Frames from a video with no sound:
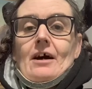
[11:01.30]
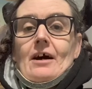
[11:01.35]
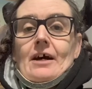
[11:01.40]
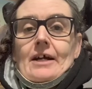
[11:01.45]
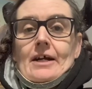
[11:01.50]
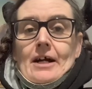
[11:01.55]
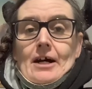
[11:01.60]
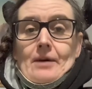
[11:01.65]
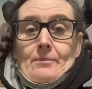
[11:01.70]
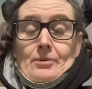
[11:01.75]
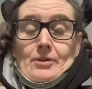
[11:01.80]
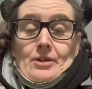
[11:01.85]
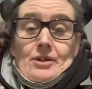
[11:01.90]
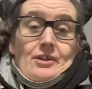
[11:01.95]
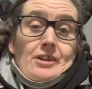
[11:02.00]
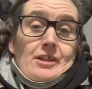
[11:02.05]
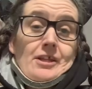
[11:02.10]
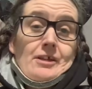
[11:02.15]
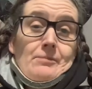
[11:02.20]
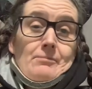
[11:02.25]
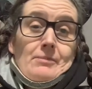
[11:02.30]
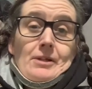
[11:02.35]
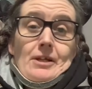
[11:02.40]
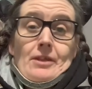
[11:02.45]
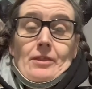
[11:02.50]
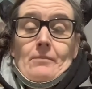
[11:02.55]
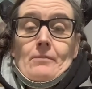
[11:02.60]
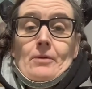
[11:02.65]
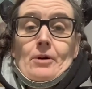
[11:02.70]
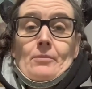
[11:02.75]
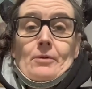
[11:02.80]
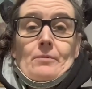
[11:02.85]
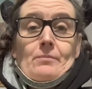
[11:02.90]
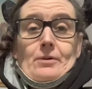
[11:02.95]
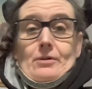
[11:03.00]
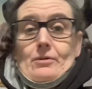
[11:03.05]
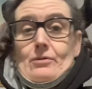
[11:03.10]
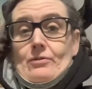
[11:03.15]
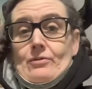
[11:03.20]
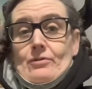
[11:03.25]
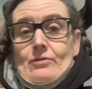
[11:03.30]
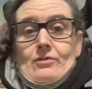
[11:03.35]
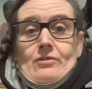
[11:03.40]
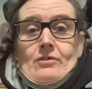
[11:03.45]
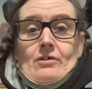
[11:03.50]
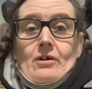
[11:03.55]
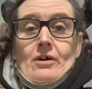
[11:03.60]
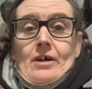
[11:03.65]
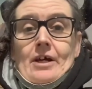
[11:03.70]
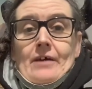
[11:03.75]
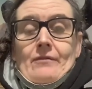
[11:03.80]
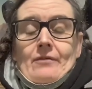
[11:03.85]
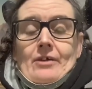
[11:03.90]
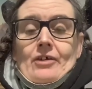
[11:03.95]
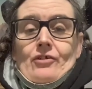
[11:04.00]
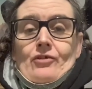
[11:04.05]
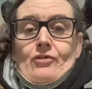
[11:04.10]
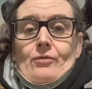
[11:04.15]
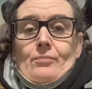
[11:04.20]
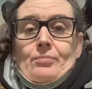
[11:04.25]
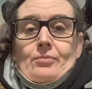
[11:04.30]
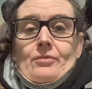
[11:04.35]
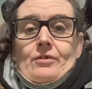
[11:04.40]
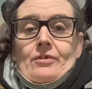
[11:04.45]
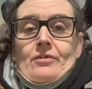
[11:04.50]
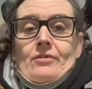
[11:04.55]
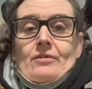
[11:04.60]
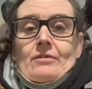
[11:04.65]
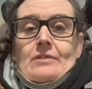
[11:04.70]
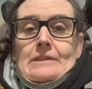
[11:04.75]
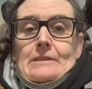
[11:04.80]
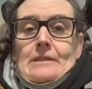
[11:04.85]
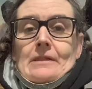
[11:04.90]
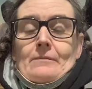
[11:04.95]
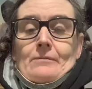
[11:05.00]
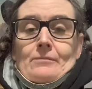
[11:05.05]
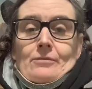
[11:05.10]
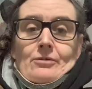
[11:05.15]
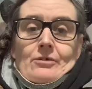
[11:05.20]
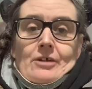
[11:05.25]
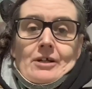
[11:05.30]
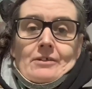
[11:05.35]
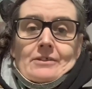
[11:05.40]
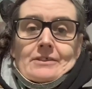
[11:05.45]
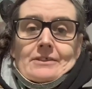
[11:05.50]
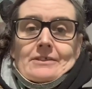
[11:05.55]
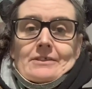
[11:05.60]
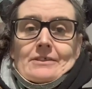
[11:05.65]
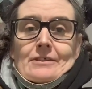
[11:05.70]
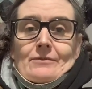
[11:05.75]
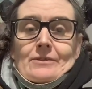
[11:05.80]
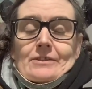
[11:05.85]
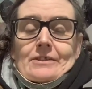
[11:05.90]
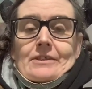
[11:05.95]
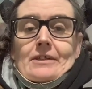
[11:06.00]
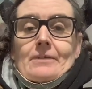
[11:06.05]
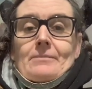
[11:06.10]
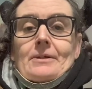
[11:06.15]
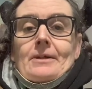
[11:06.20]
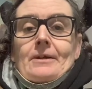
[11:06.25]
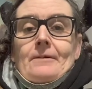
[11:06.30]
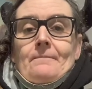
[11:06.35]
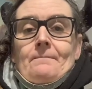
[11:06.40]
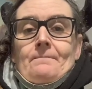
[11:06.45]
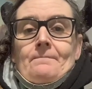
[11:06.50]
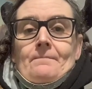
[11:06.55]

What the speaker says: I can't put anything in me at the moment because I have gastroparesis, paralysis of the stomach,